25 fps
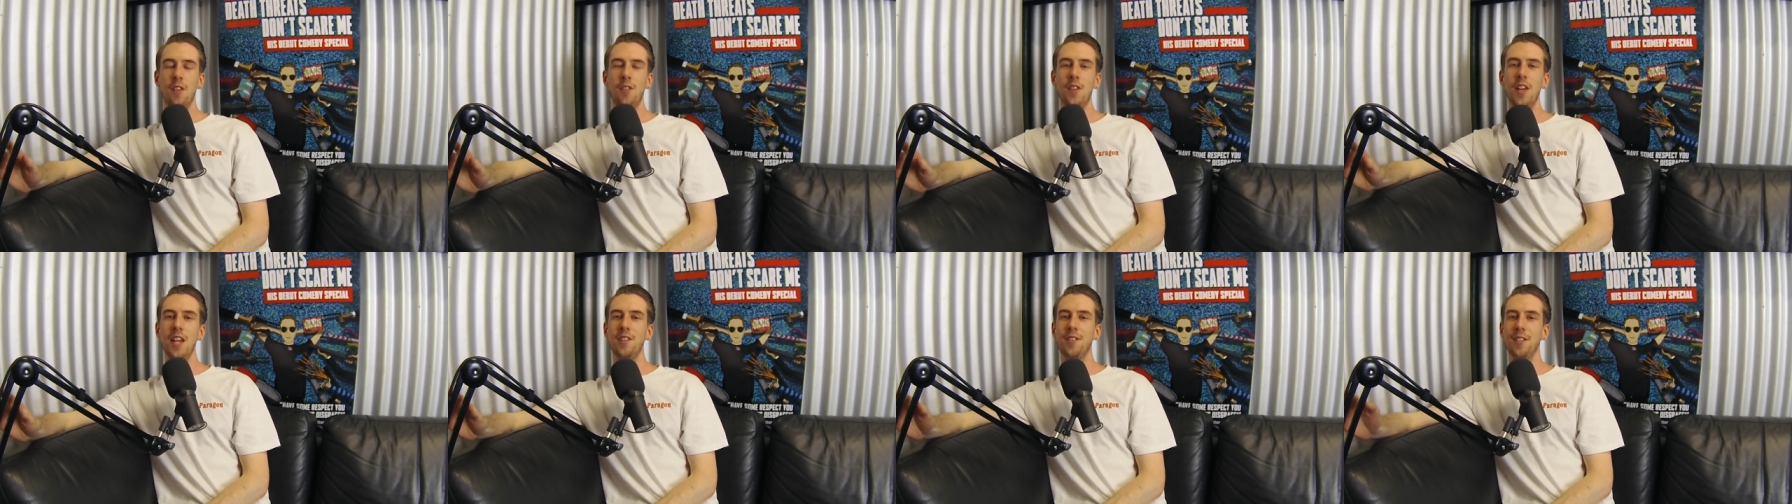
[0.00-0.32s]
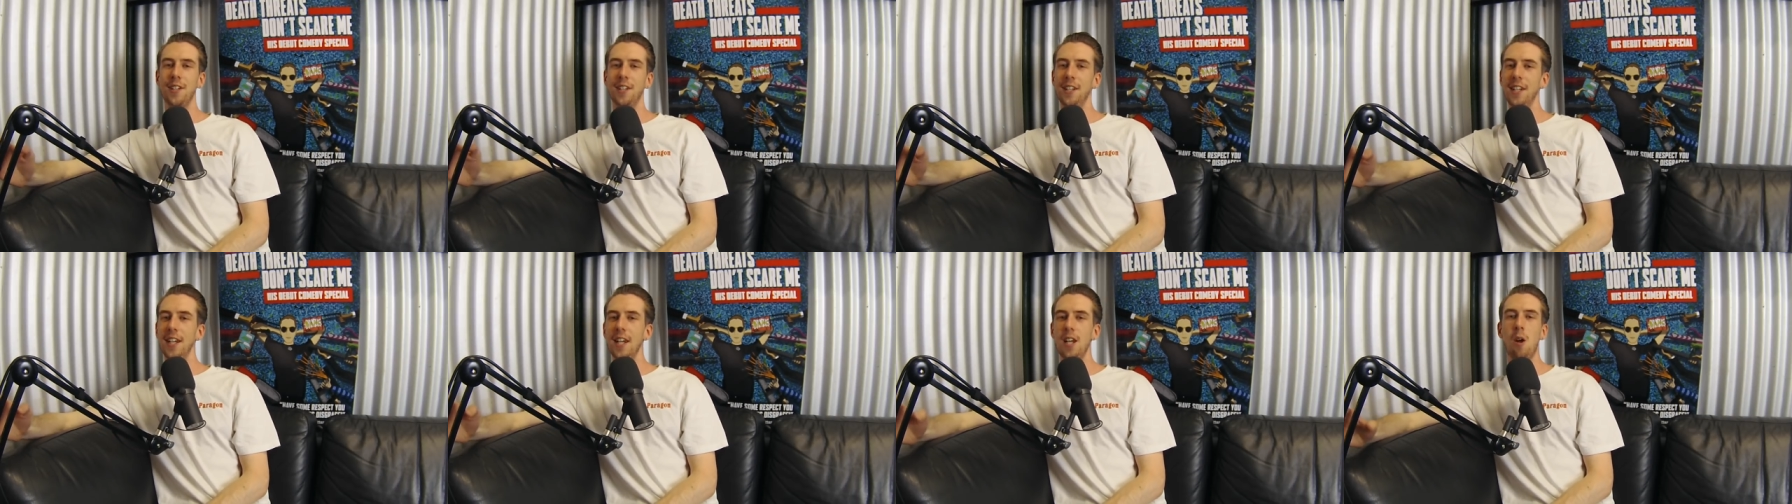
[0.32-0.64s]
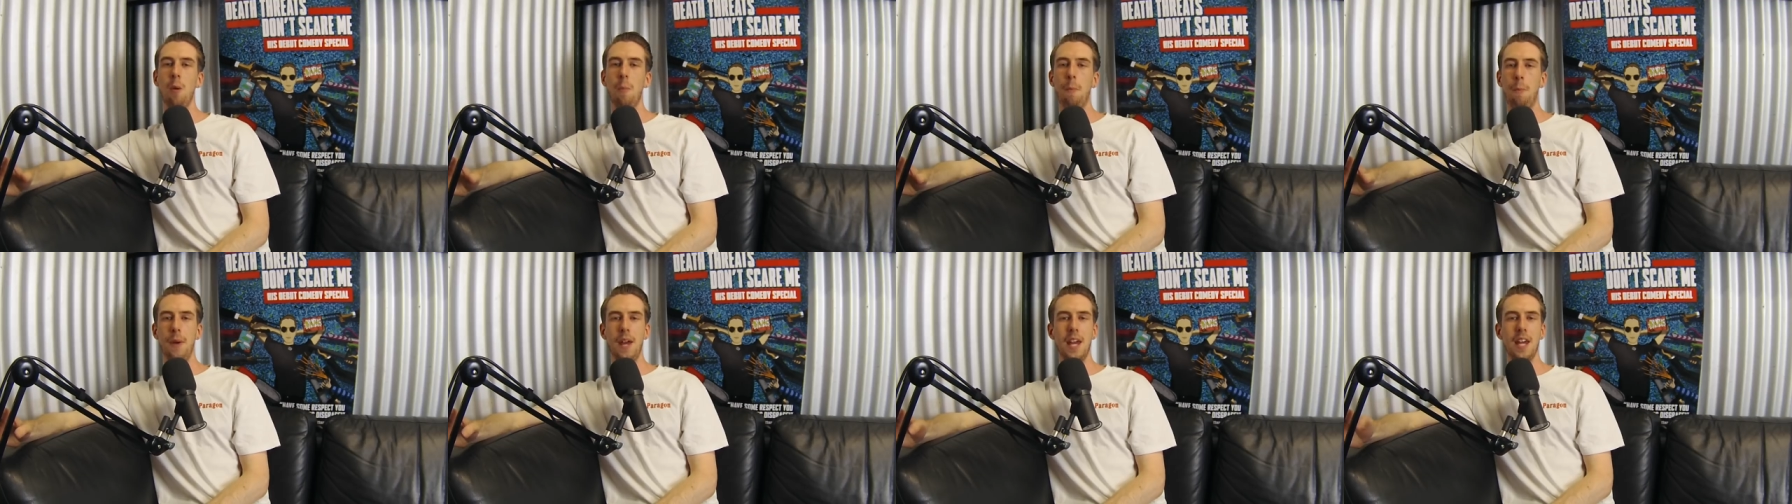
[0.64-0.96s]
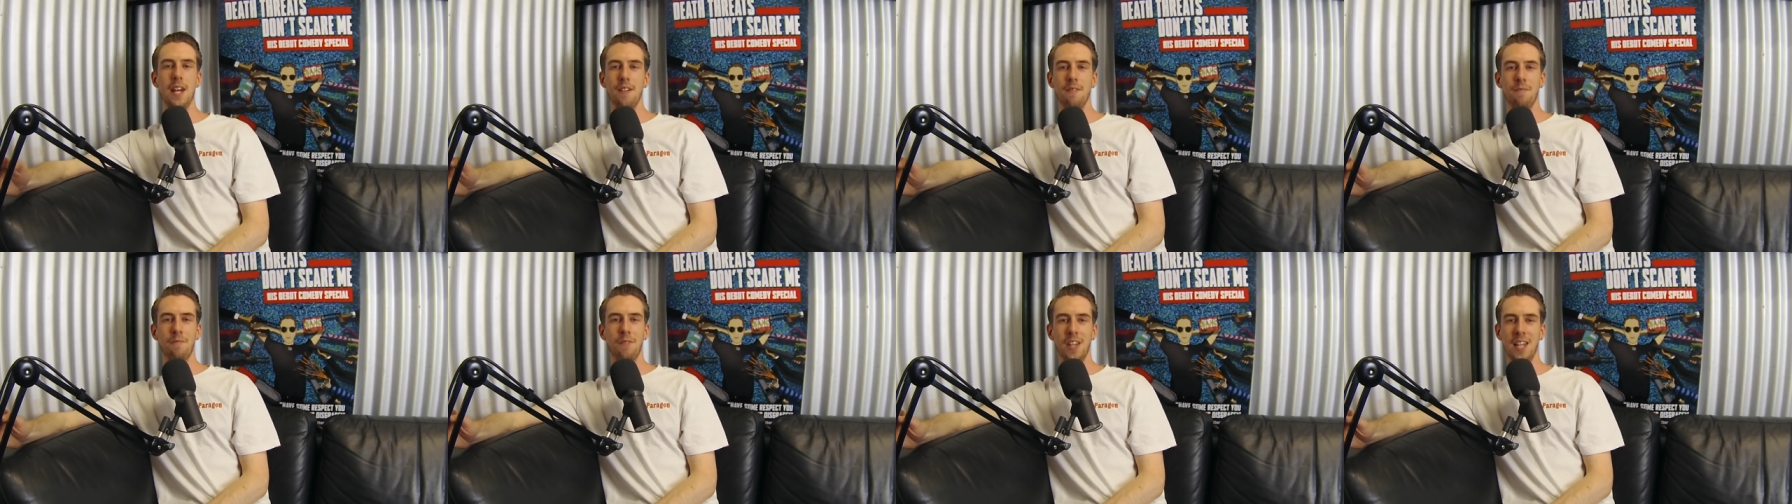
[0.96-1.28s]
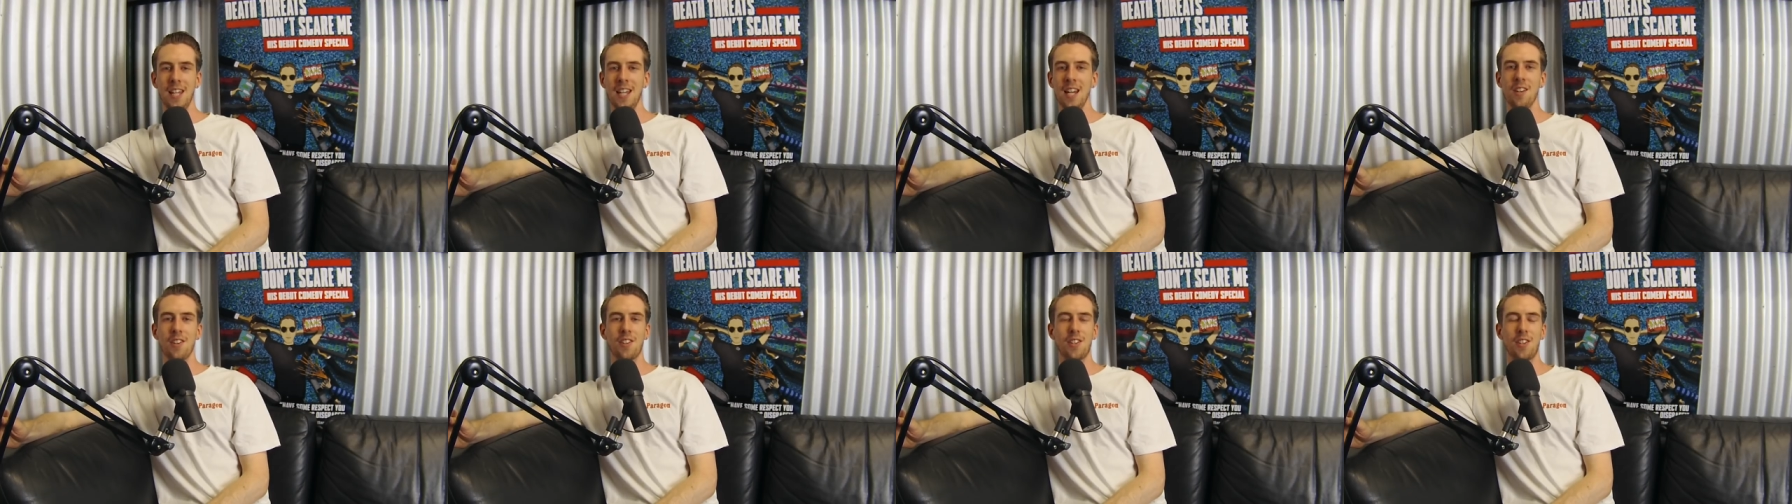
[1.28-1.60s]
there's a little bit
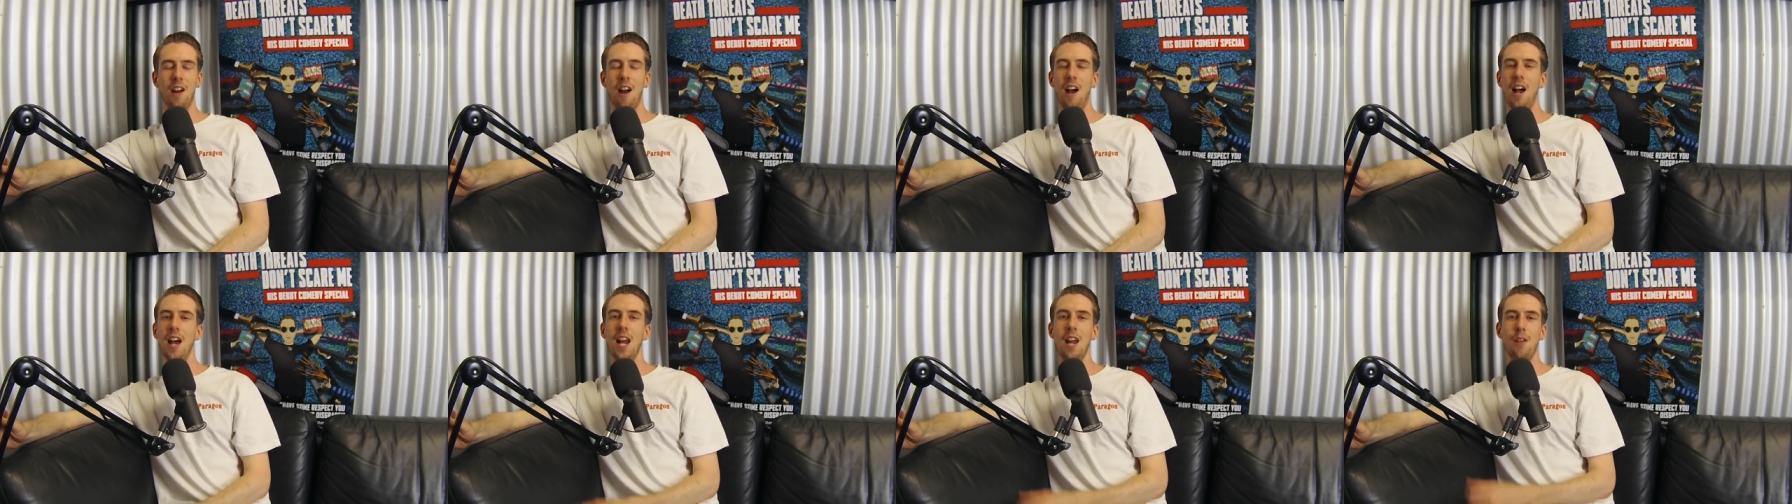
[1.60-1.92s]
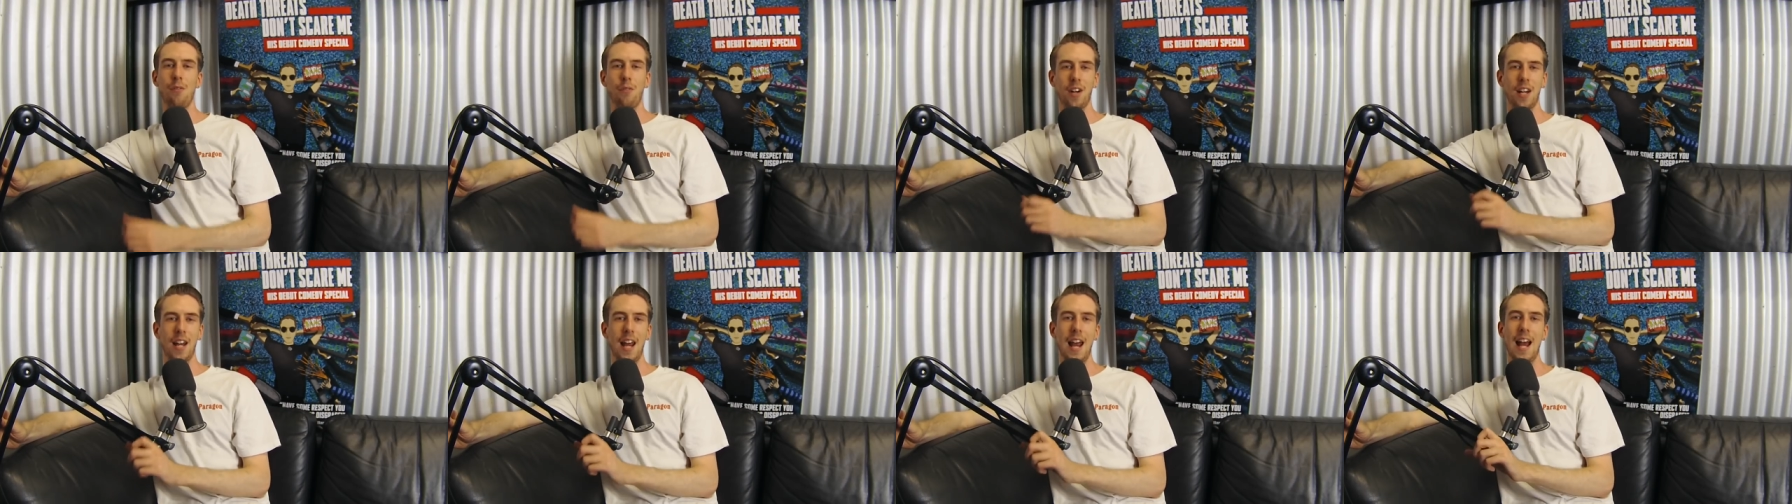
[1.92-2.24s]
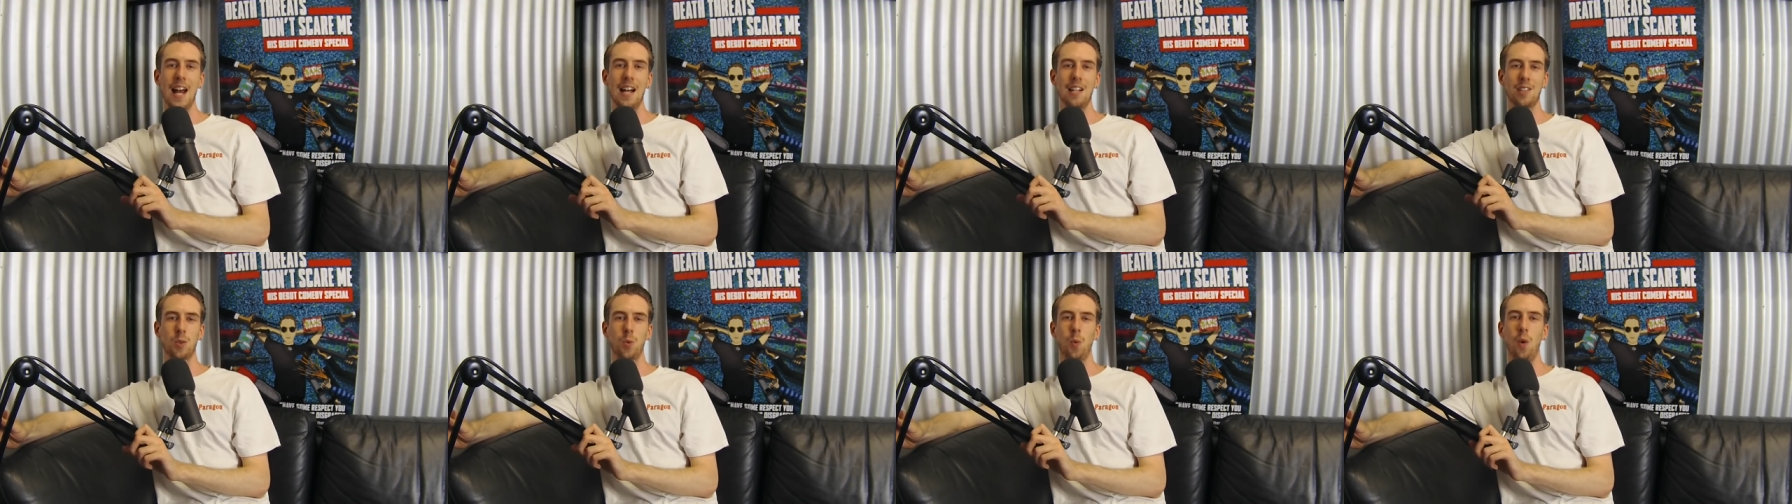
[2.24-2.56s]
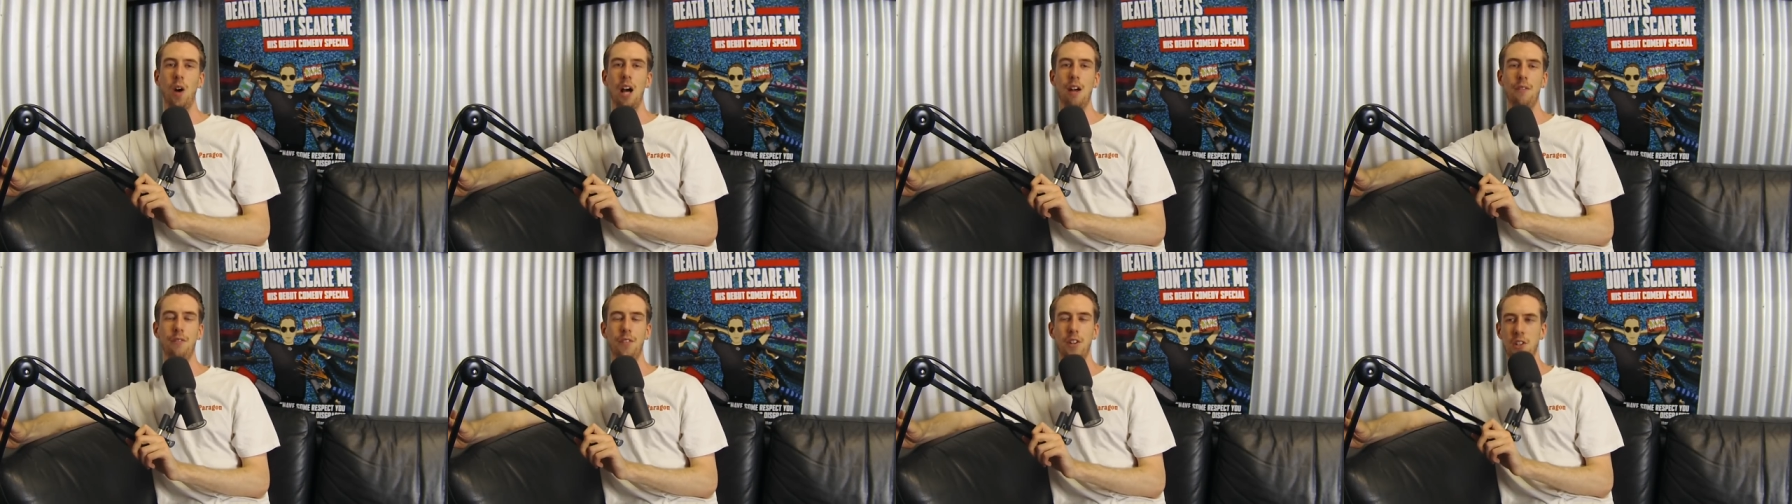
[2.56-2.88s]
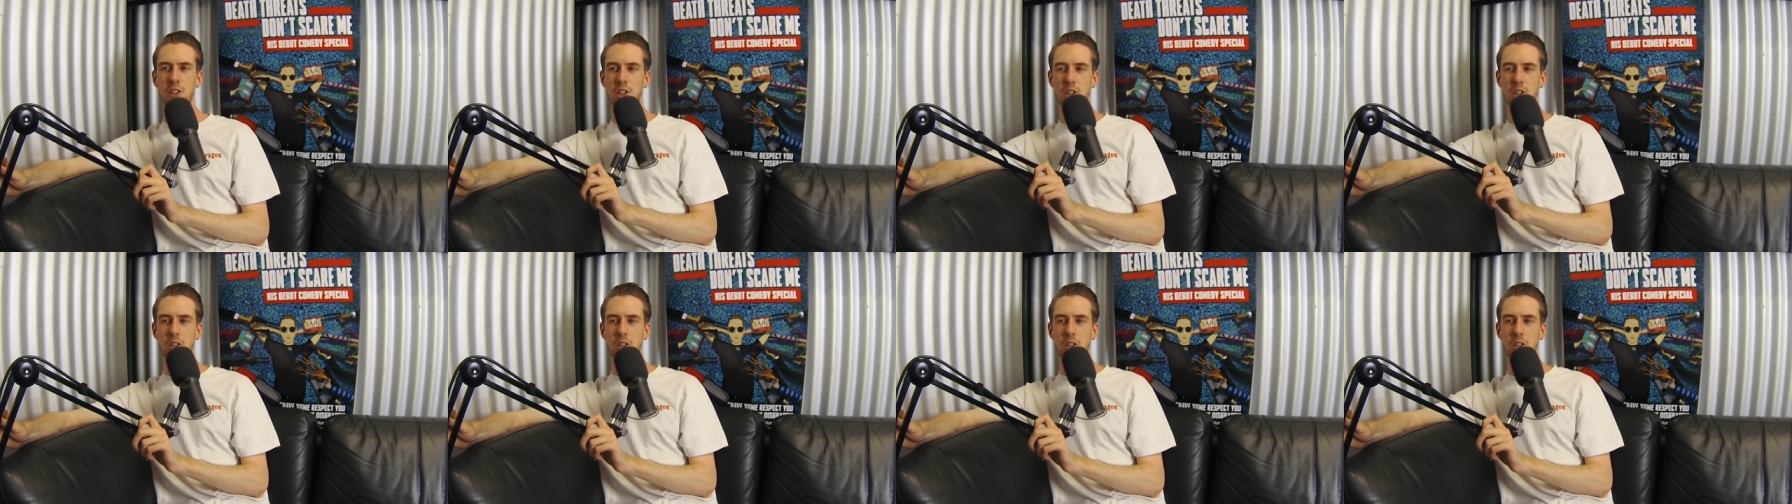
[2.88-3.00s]
inside every housewife that